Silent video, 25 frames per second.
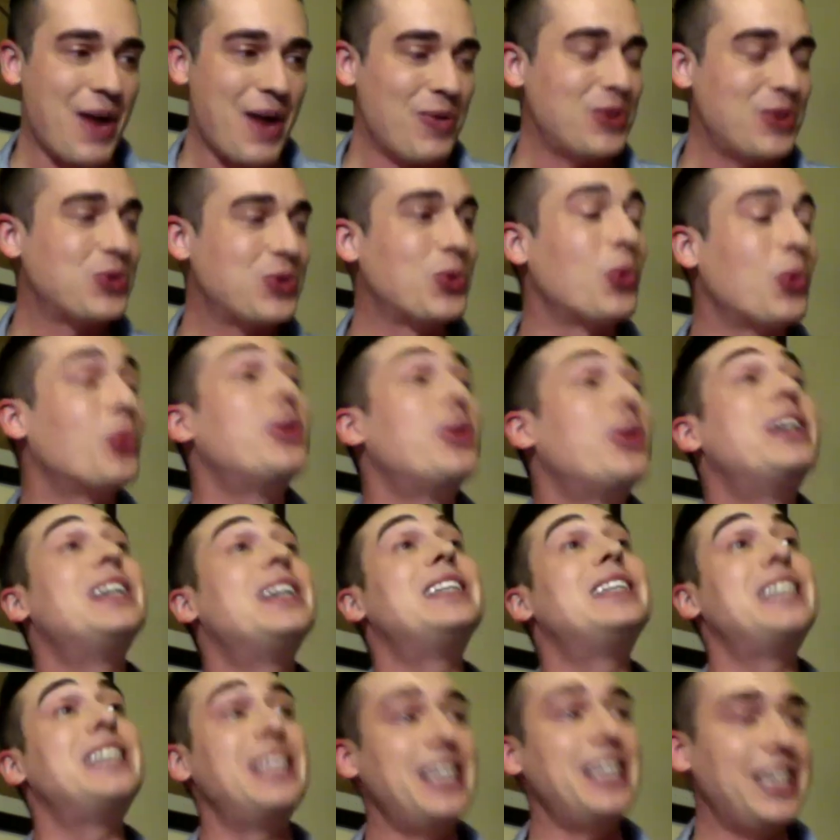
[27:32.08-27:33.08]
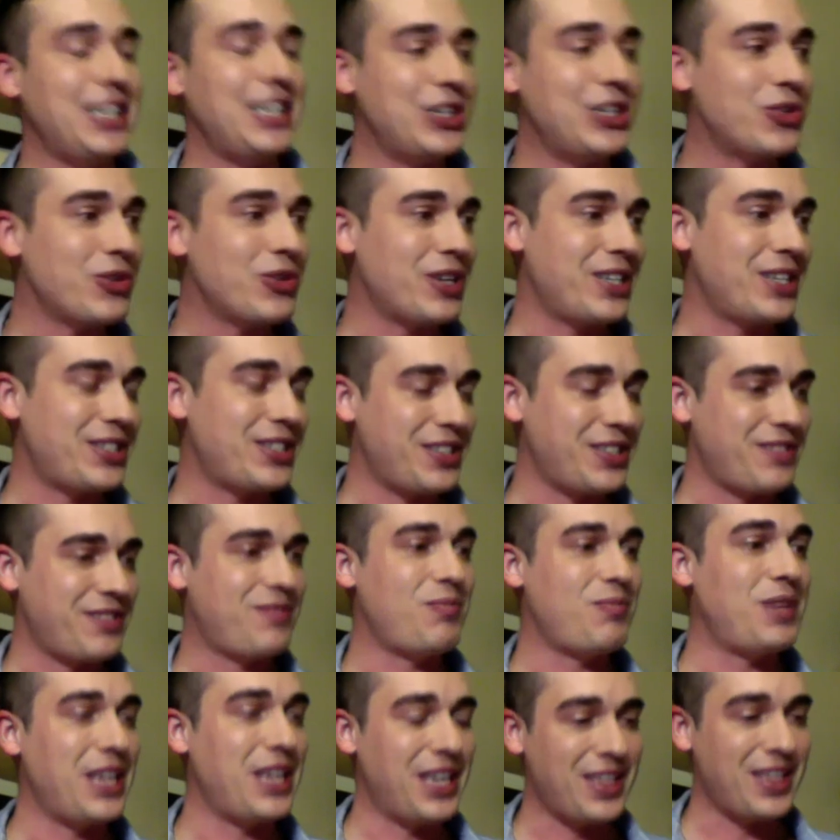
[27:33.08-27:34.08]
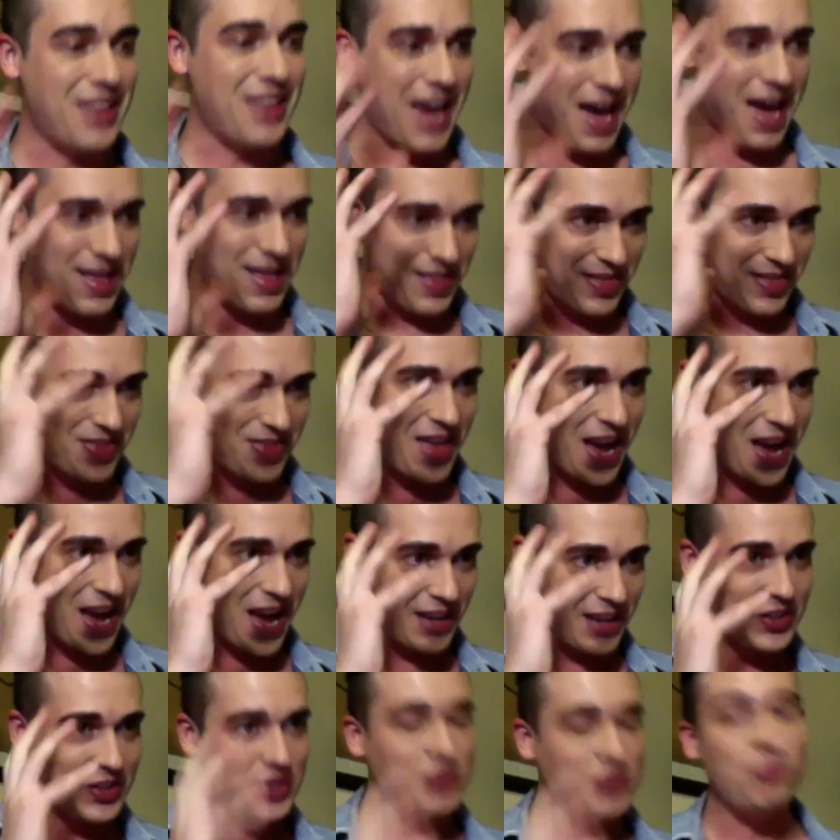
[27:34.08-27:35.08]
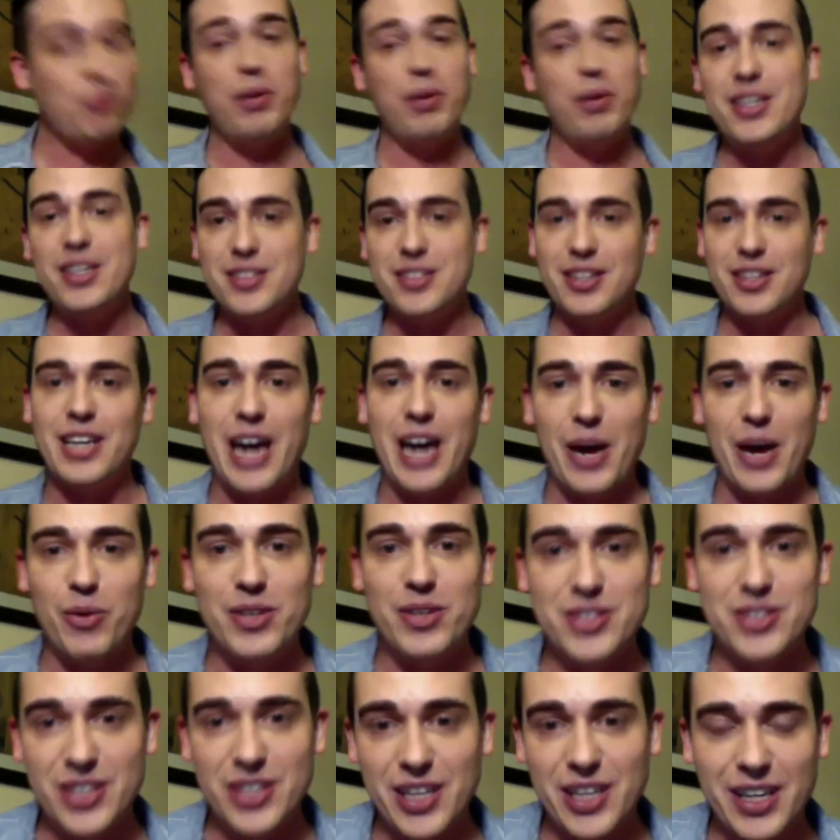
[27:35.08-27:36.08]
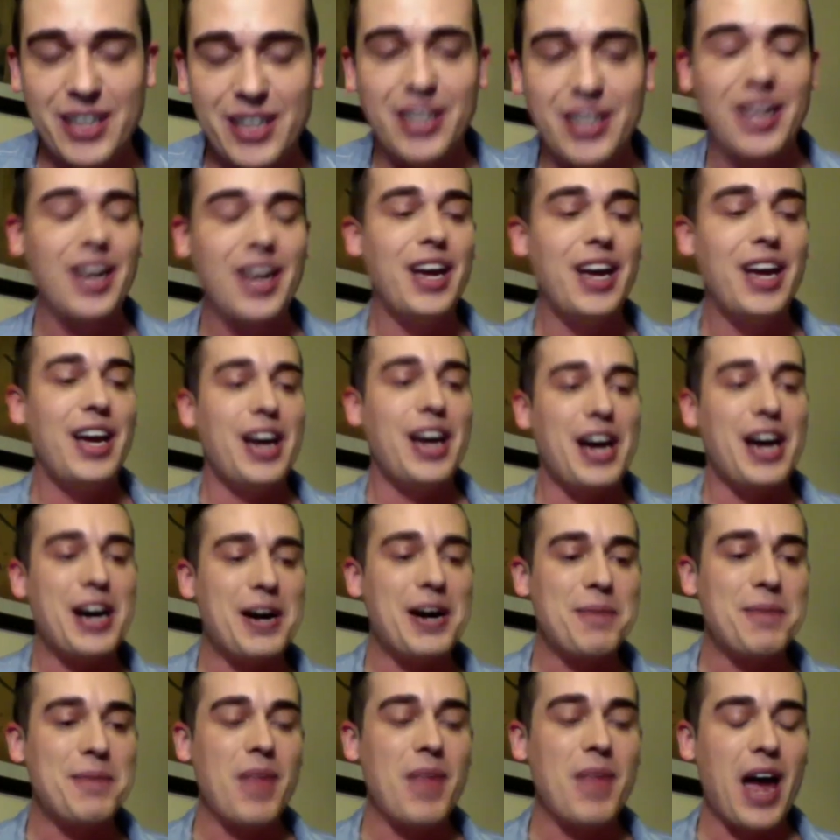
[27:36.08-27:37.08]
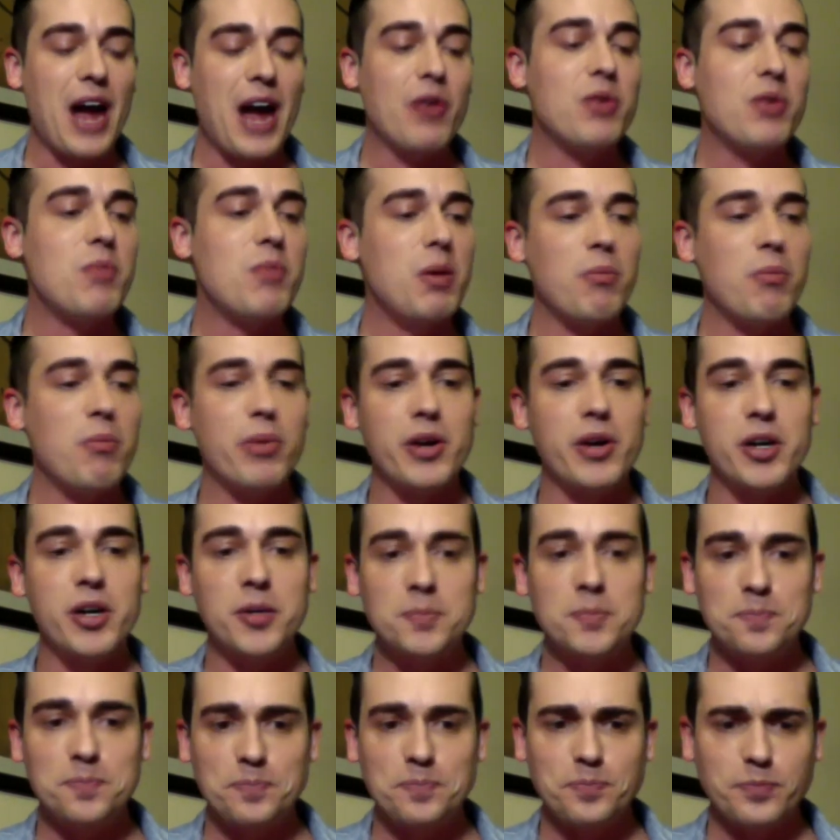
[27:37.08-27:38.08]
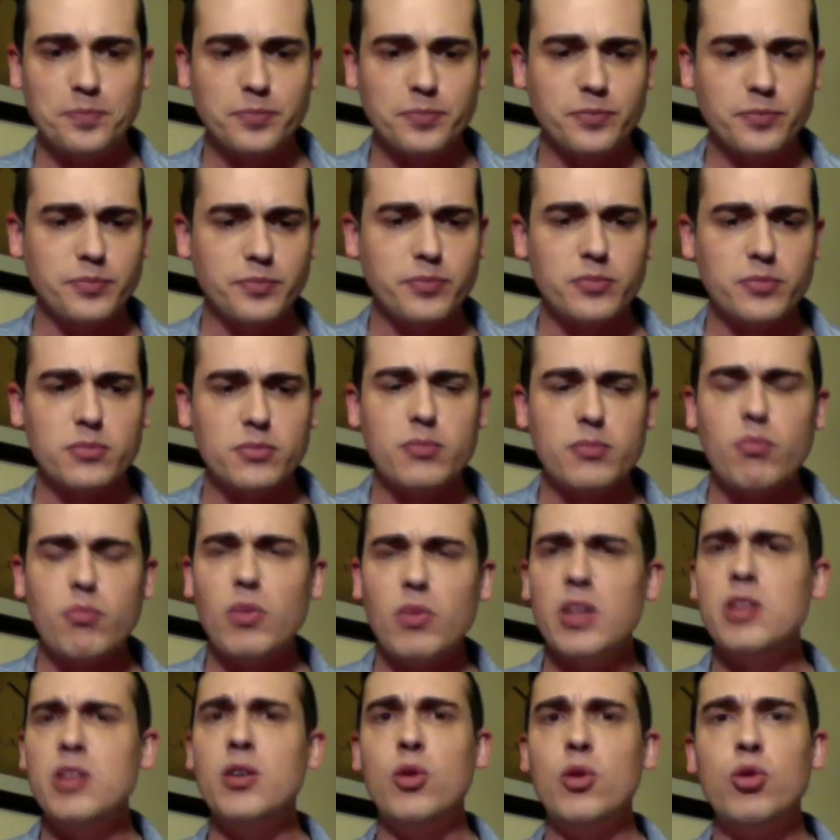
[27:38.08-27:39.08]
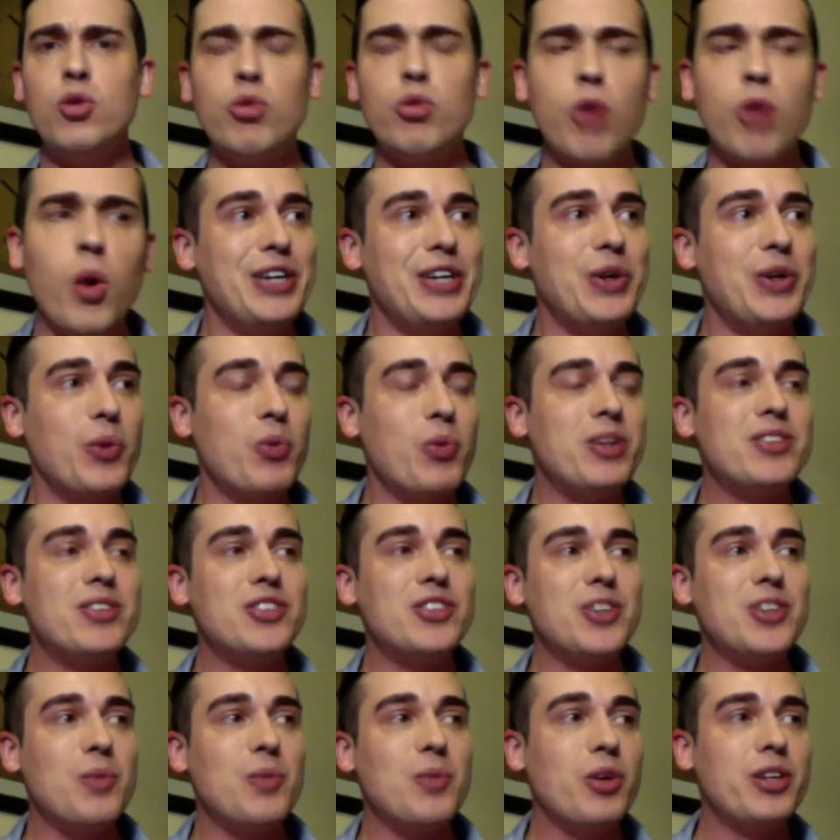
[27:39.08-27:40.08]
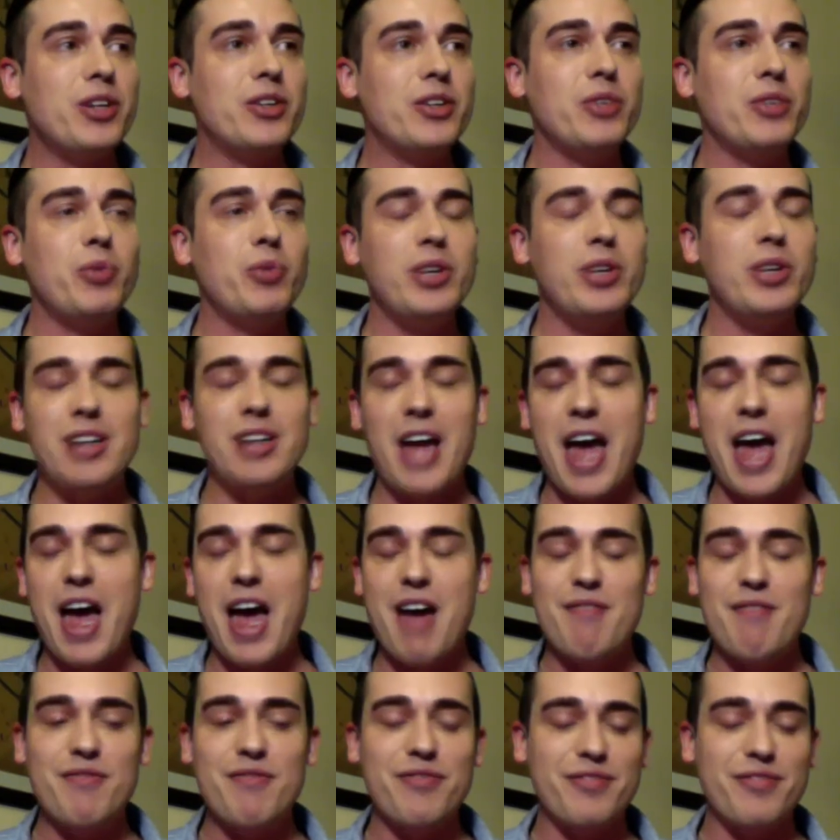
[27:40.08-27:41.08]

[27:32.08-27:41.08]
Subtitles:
really ignorant of me, that space that I was in. I remember, growing, when we didn't have